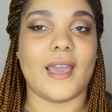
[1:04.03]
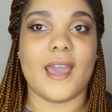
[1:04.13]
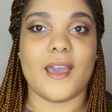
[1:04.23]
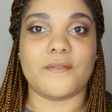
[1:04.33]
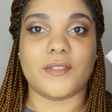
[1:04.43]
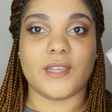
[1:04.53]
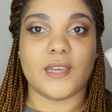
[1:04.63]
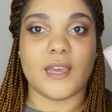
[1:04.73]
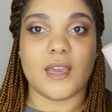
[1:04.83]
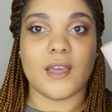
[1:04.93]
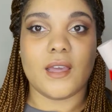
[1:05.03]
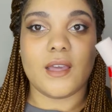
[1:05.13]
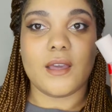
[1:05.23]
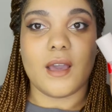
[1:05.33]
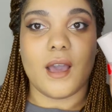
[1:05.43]
have the
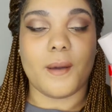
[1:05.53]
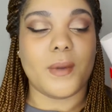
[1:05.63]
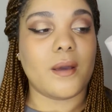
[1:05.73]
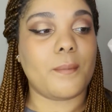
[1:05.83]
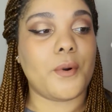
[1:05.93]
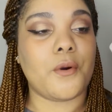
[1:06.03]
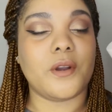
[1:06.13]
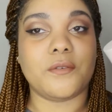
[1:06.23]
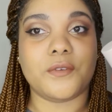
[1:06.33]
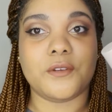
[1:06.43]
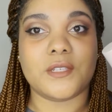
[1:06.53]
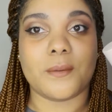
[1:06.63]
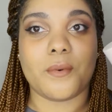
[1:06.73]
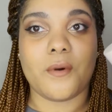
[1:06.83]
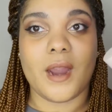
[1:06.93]
pore
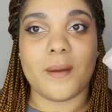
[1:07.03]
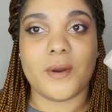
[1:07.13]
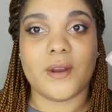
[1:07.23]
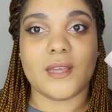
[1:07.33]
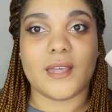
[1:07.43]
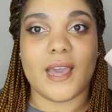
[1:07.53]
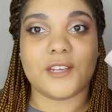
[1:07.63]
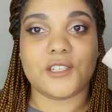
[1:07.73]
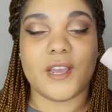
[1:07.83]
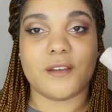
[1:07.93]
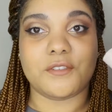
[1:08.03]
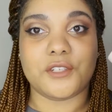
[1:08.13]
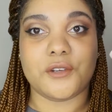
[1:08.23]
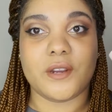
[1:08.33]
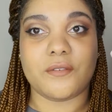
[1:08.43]
diffusing primer, and they actually have
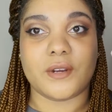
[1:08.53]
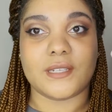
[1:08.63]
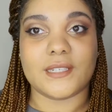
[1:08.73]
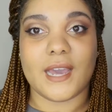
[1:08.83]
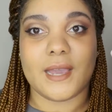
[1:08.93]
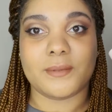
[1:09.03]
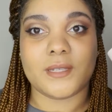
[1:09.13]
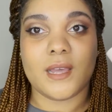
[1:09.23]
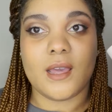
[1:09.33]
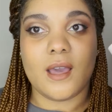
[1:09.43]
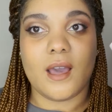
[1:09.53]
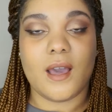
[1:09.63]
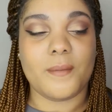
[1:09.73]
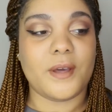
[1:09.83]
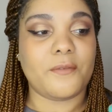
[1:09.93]
two different types
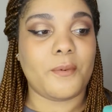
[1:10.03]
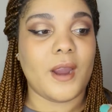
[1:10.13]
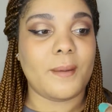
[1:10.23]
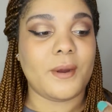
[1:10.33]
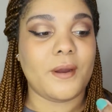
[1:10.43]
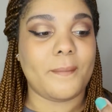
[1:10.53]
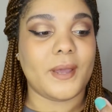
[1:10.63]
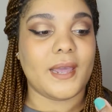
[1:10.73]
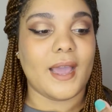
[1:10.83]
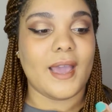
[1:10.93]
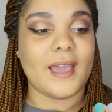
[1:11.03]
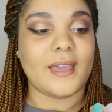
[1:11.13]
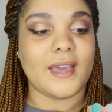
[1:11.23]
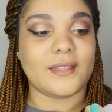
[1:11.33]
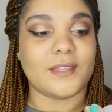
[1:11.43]
of primer, but I
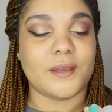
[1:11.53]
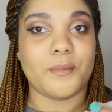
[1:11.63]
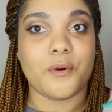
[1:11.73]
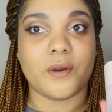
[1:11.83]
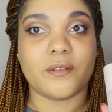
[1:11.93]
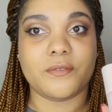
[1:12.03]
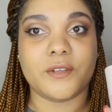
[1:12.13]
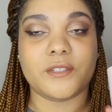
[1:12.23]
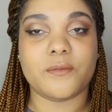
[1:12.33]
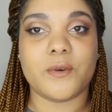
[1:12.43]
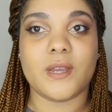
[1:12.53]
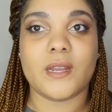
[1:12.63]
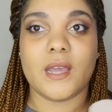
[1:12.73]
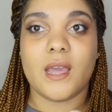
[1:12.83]
got the pore diffusing one